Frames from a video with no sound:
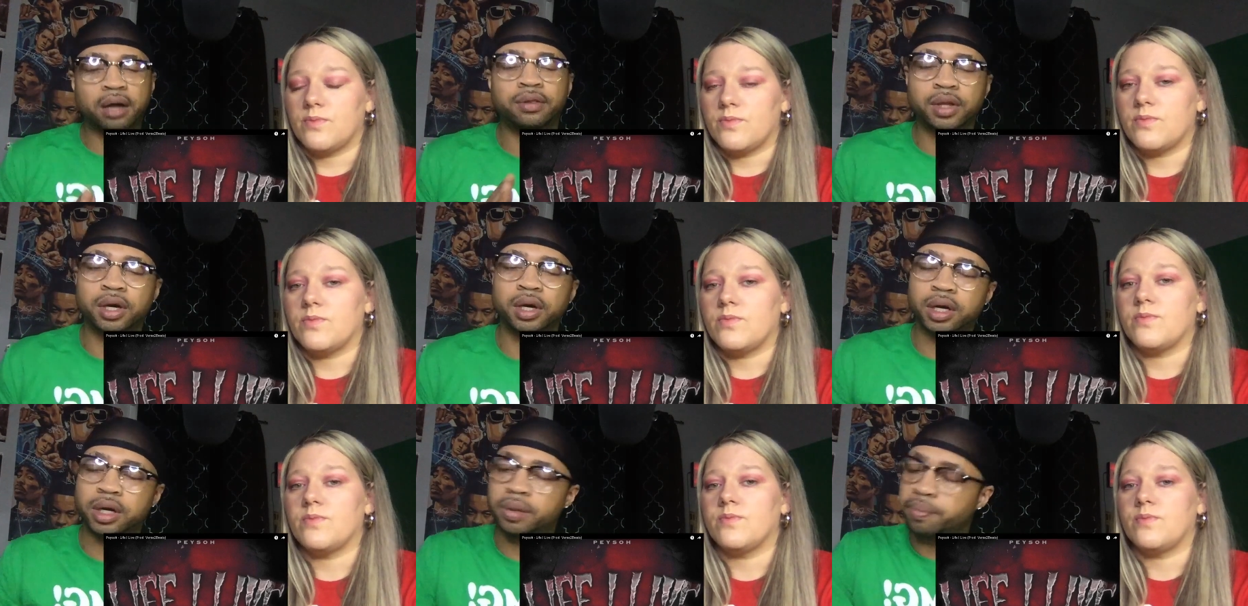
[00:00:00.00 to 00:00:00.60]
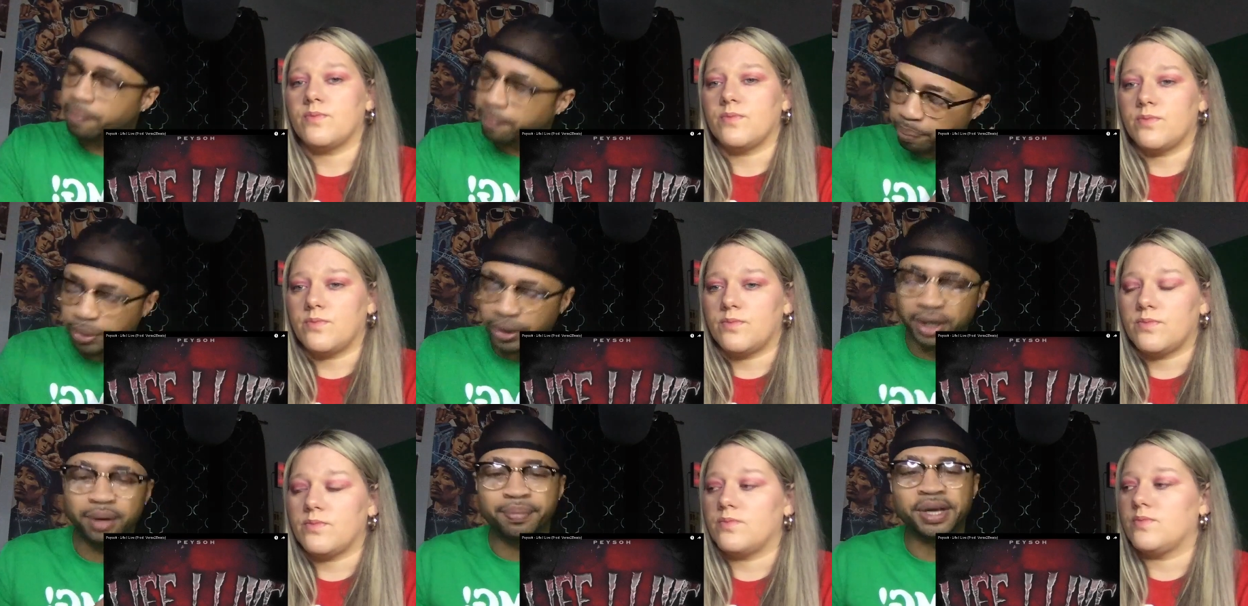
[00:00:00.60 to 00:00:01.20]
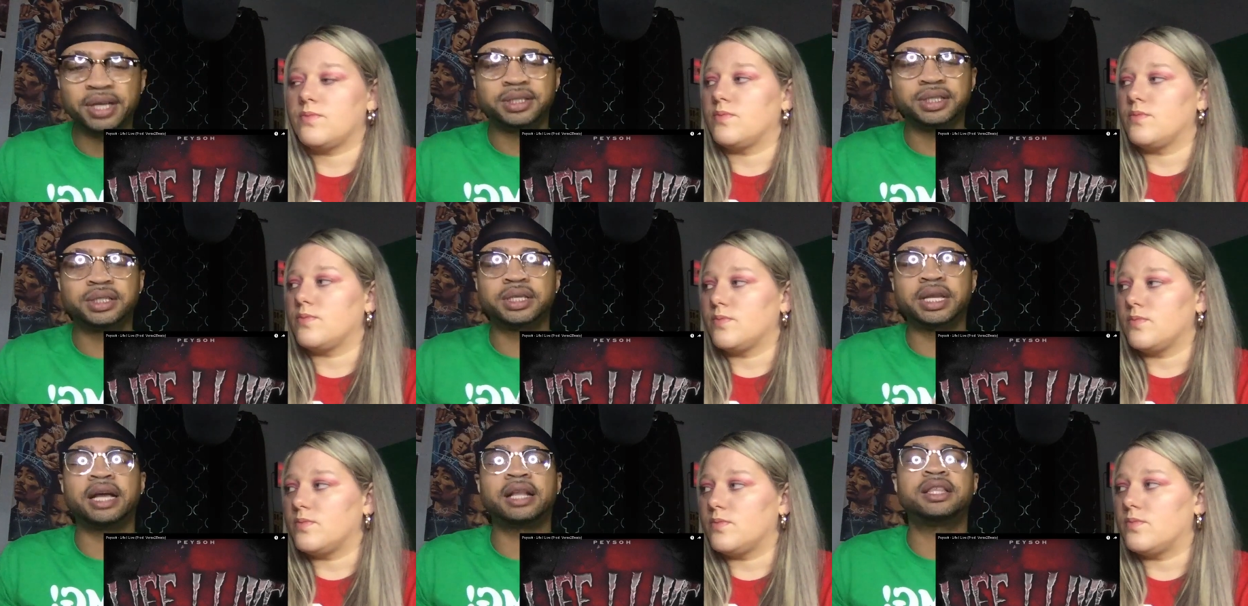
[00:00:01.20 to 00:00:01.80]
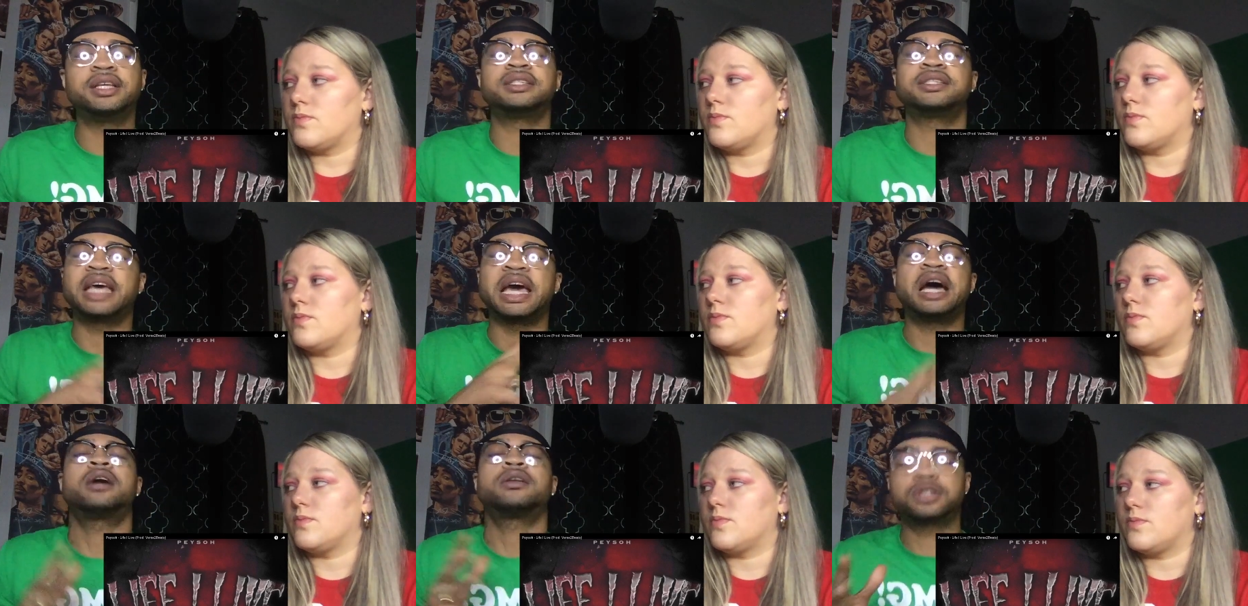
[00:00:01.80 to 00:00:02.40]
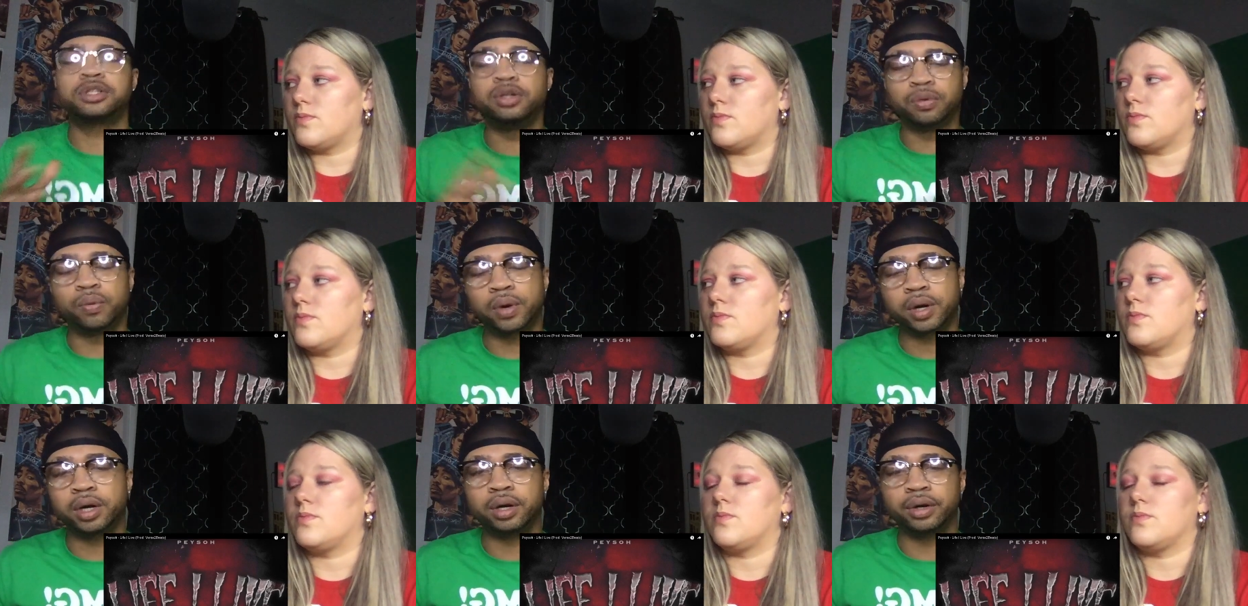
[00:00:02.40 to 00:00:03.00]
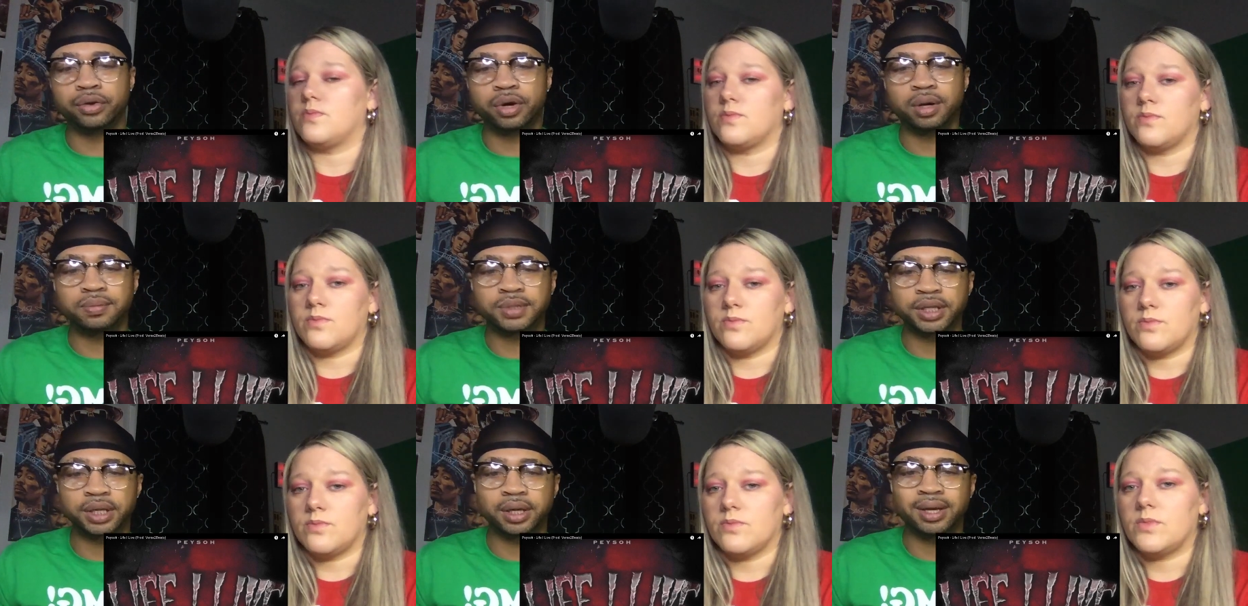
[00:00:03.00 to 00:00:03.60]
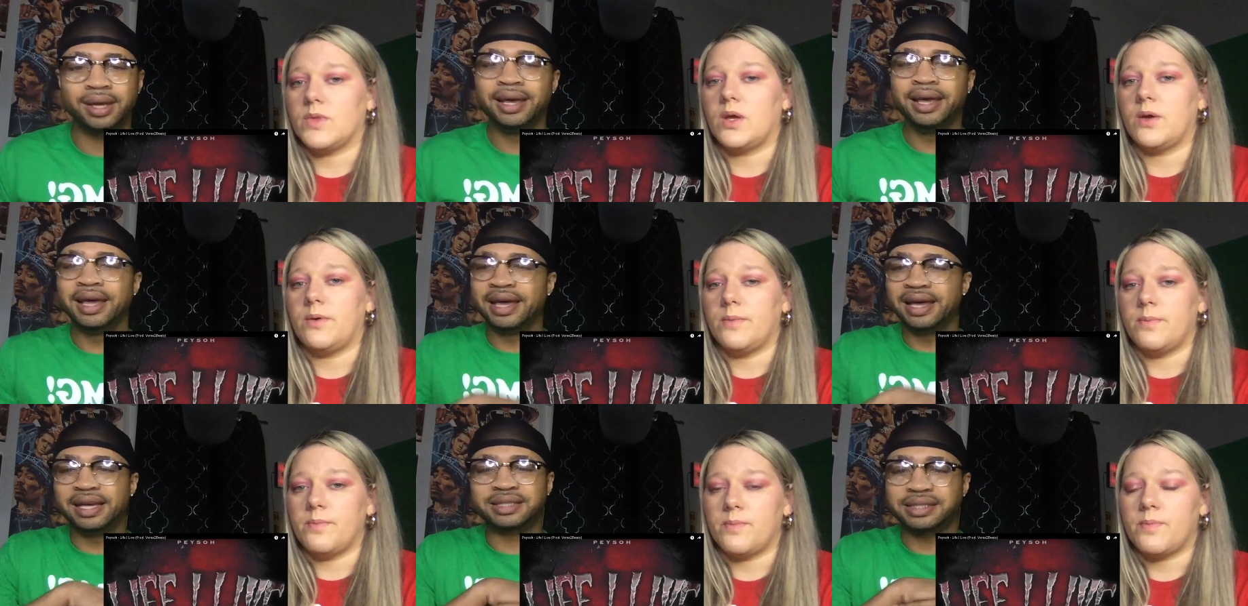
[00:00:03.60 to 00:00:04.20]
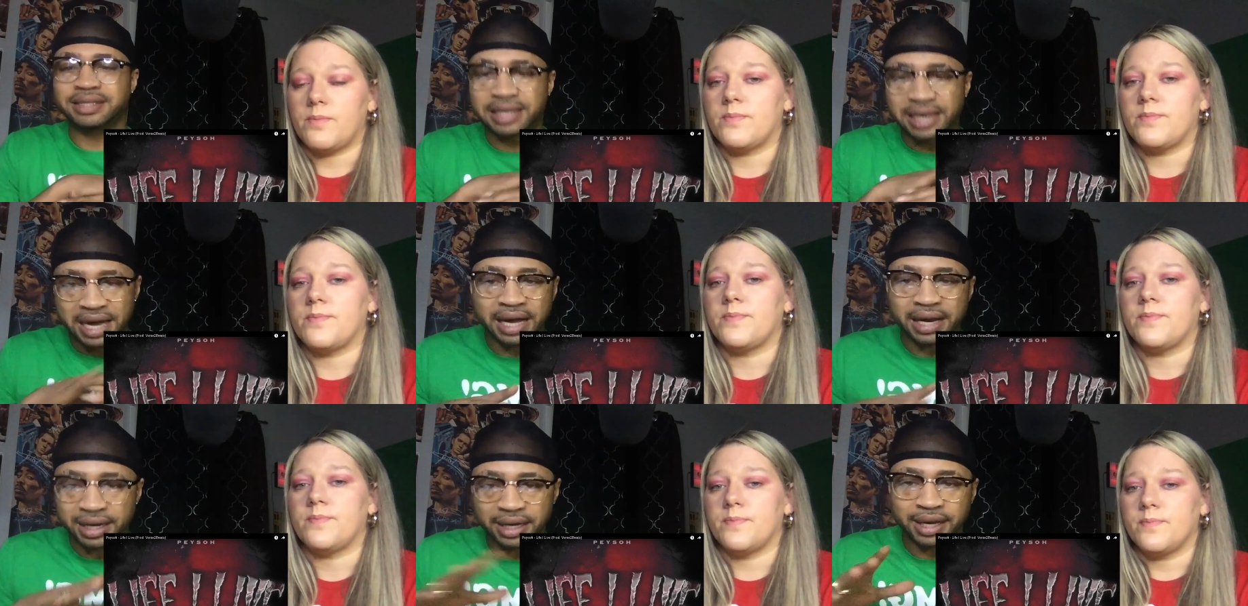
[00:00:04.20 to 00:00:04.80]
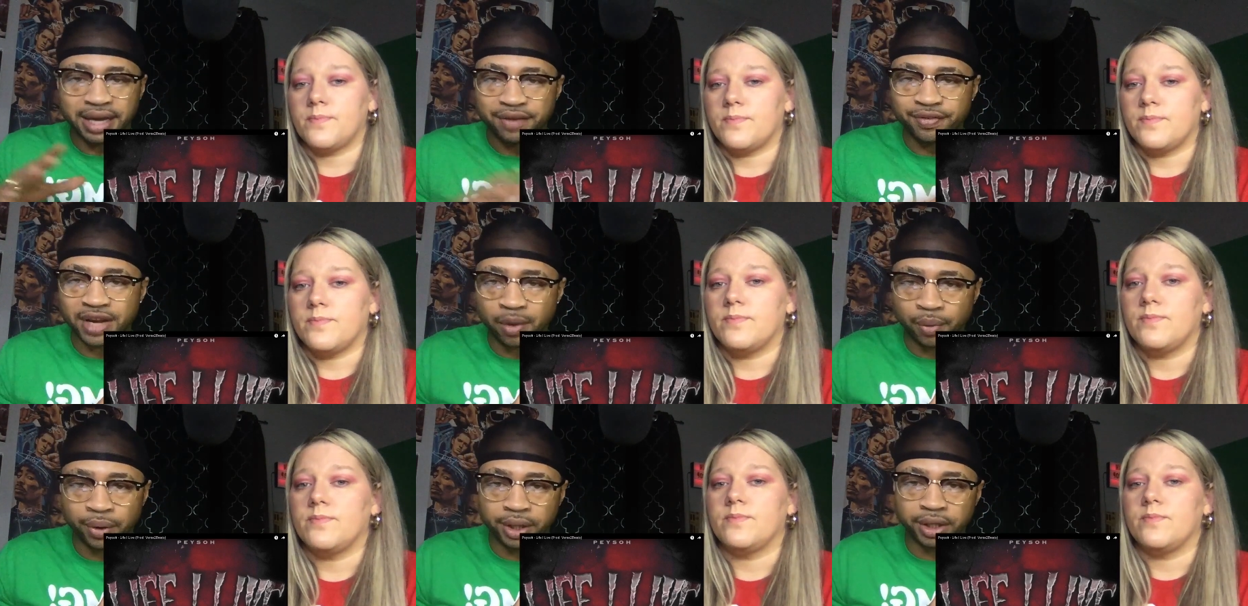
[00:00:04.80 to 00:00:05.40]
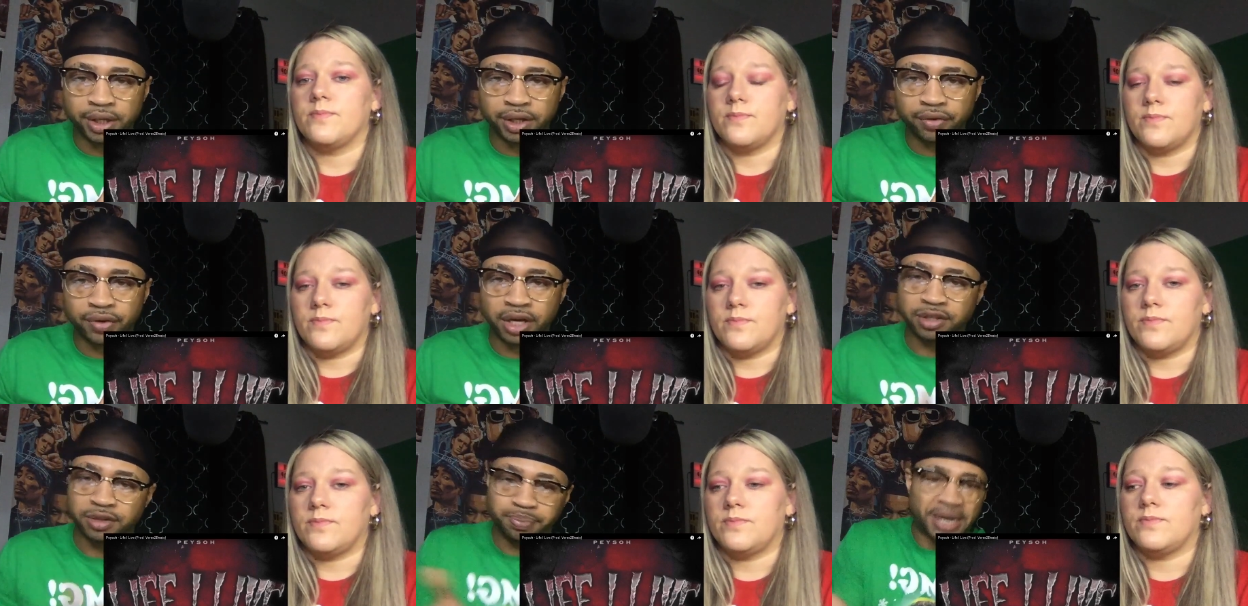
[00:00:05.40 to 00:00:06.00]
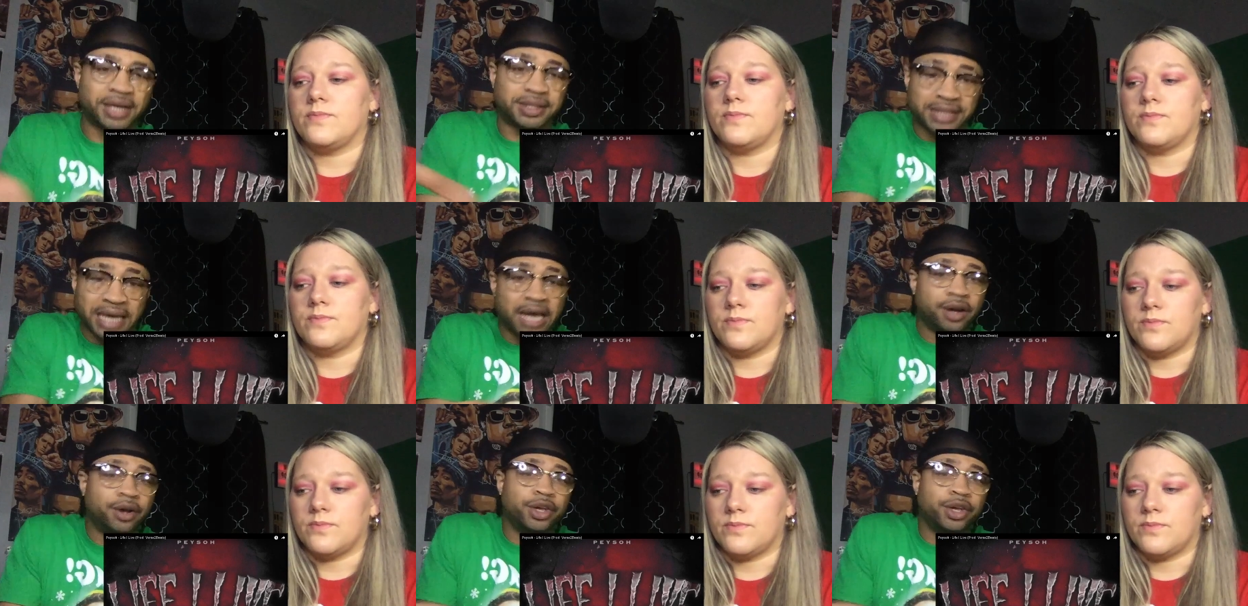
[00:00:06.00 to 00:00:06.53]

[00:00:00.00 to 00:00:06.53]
Speaker 1: there putting a message like this out to the world. You know what I'm saying? Yeah. It's not the life that I want to live. Cause by the title,